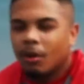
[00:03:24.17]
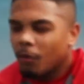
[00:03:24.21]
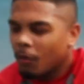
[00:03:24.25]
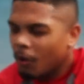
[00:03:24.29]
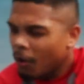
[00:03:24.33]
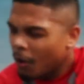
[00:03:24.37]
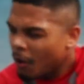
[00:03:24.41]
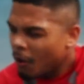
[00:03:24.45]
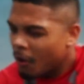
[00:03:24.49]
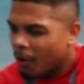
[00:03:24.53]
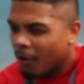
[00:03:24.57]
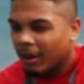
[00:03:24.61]

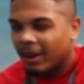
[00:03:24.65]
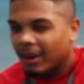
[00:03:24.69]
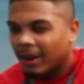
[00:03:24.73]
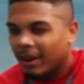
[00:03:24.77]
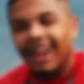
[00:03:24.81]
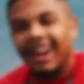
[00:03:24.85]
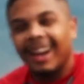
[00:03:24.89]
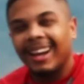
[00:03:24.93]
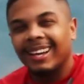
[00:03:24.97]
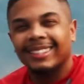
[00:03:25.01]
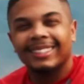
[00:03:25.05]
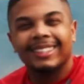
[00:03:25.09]
Woo!
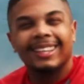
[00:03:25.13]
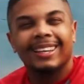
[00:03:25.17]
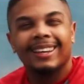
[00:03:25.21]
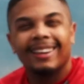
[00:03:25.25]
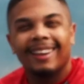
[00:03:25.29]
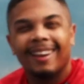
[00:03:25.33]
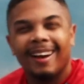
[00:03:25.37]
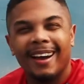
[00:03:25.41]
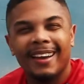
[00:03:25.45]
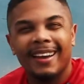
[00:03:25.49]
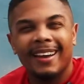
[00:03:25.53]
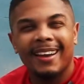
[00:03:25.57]
Guys,
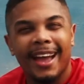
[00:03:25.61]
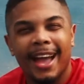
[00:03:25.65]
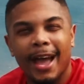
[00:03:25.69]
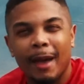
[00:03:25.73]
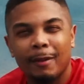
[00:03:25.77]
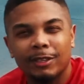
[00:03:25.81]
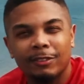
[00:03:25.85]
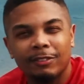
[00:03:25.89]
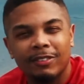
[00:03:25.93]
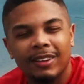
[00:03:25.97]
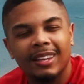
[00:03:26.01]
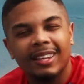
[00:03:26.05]
how your
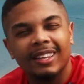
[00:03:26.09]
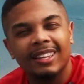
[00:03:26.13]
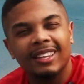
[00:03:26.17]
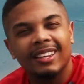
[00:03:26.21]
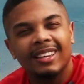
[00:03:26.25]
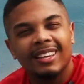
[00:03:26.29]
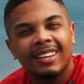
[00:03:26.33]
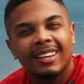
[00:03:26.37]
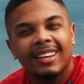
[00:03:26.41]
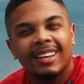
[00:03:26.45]
abs feeling?